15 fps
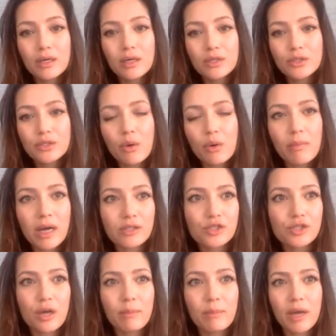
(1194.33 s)
so
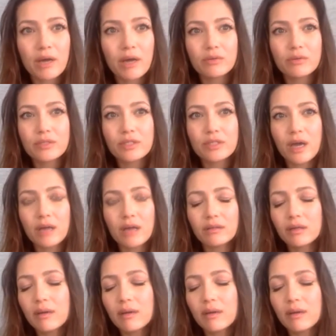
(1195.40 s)
much about the